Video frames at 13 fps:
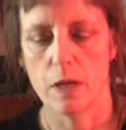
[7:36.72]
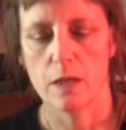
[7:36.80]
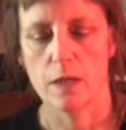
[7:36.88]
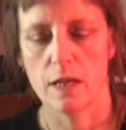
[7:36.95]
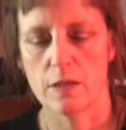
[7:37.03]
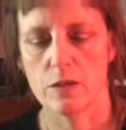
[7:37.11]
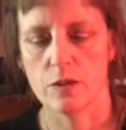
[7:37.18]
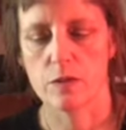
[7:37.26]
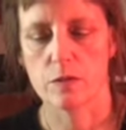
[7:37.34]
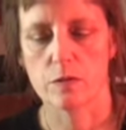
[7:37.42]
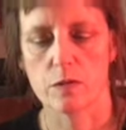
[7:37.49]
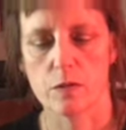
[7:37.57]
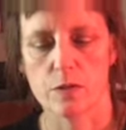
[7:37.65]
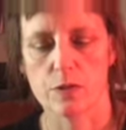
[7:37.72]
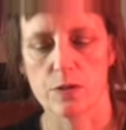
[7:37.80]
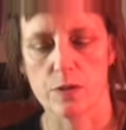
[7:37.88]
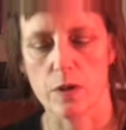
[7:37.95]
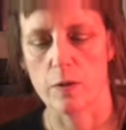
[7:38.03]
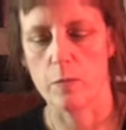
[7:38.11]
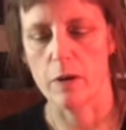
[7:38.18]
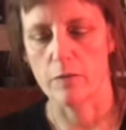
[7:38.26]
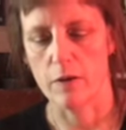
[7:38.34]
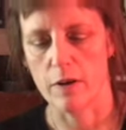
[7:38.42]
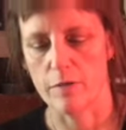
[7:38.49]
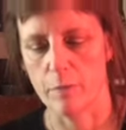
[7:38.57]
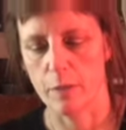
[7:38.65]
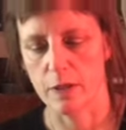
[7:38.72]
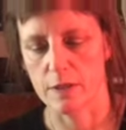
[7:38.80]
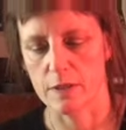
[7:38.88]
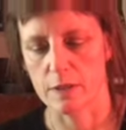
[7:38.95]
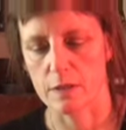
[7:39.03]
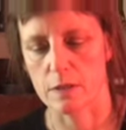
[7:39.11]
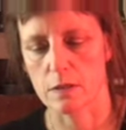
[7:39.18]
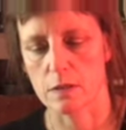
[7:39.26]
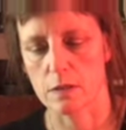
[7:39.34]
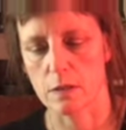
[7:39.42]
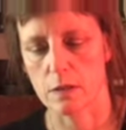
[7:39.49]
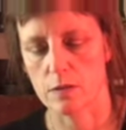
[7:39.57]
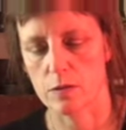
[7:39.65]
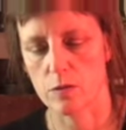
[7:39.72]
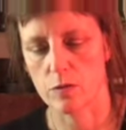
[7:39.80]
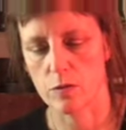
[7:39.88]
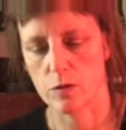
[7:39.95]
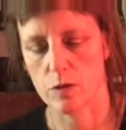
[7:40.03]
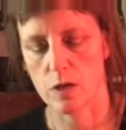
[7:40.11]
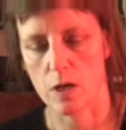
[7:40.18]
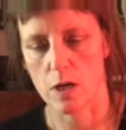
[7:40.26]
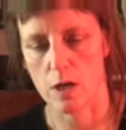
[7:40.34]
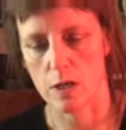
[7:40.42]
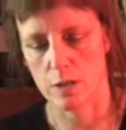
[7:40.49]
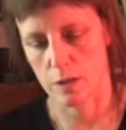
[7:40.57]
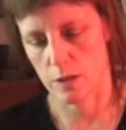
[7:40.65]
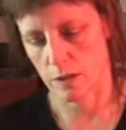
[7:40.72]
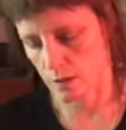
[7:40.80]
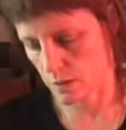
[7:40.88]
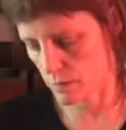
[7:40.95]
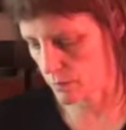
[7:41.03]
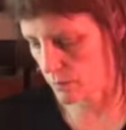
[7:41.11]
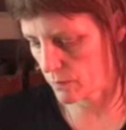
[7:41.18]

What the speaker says: The edges, of course, are a bit rough because it's crude card, and it's